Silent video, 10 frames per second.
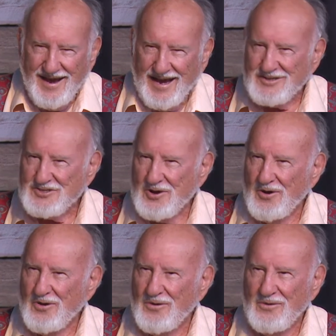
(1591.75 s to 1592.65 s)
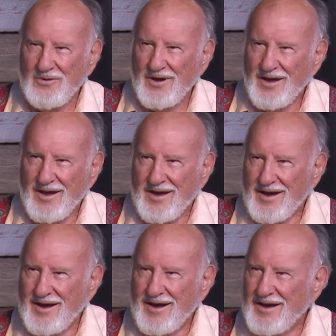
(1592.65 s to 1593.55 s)
And so,
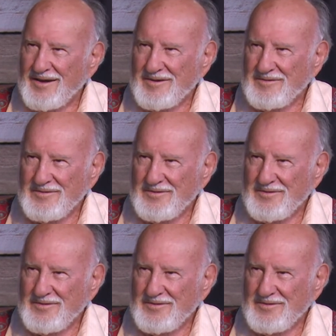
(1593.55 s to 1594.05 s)
where